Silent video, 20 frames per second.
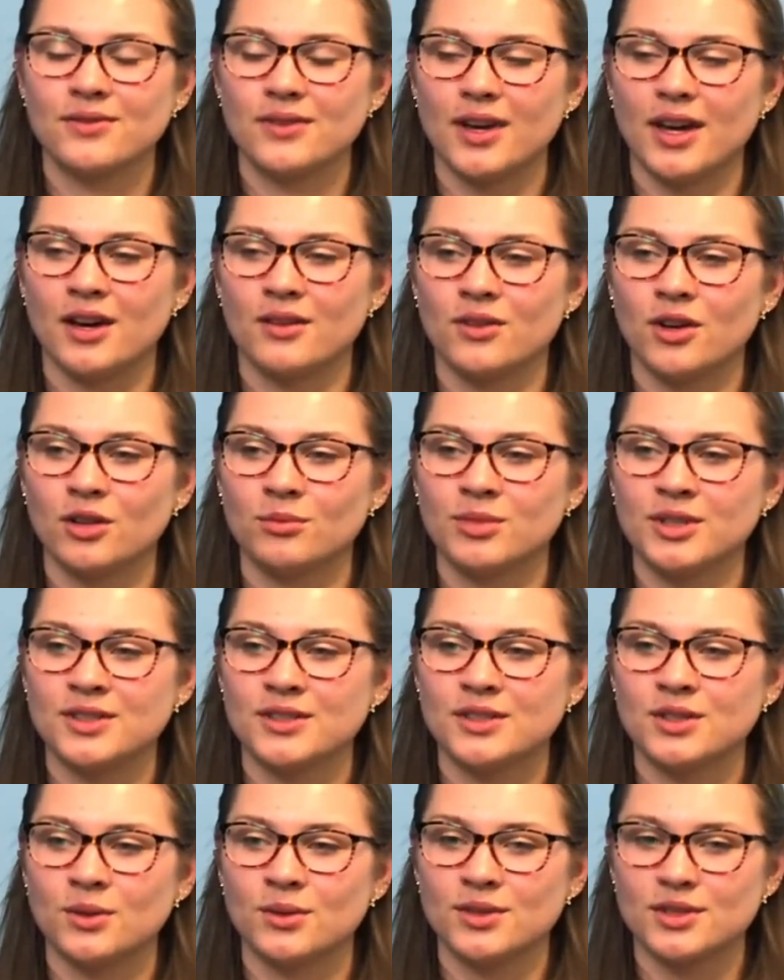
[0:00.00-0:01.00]
have all been
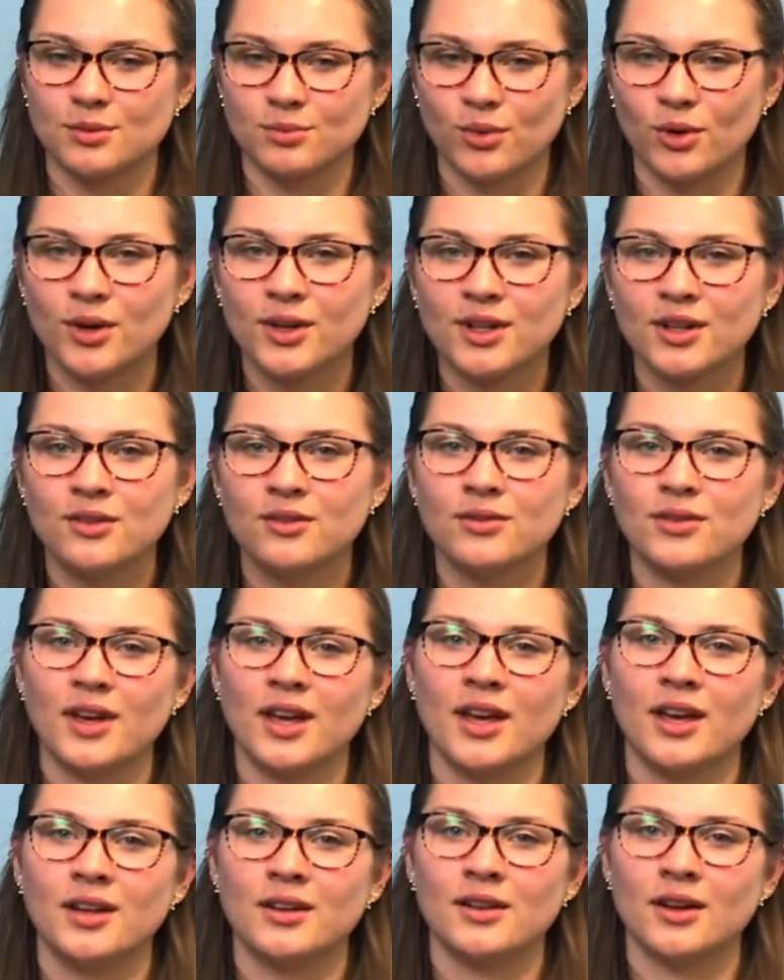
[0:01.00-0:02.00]
so supportive,
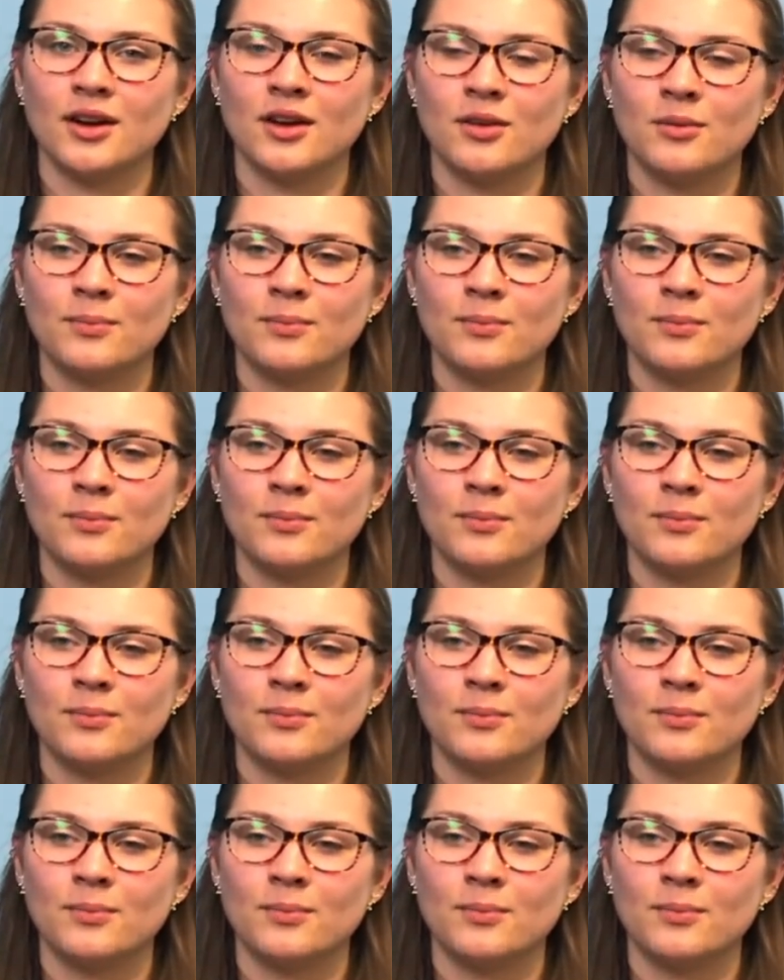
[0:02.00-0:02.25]
and